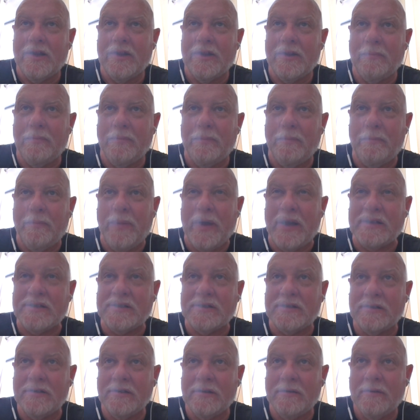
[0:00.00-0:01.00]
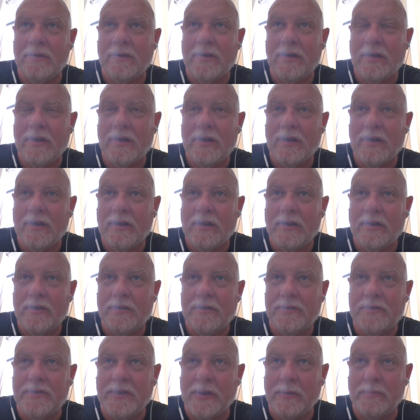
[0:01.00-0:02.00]
the best
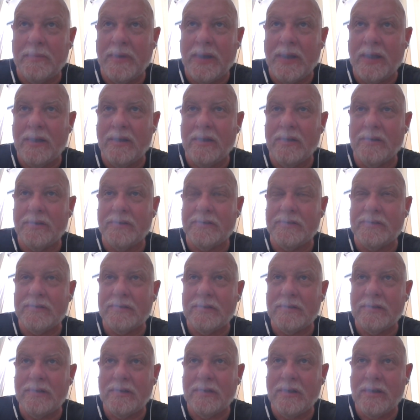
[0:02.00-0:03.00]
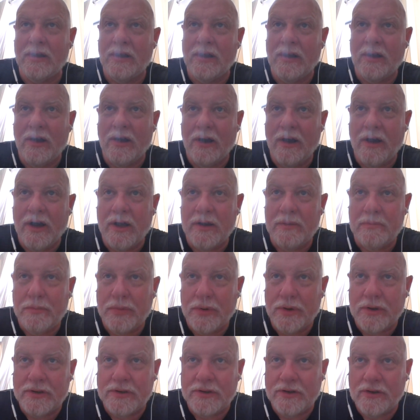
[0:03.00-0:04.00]
thumbnails on
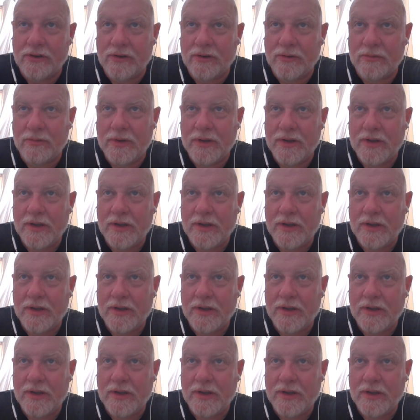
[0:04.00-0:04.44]
BookTube,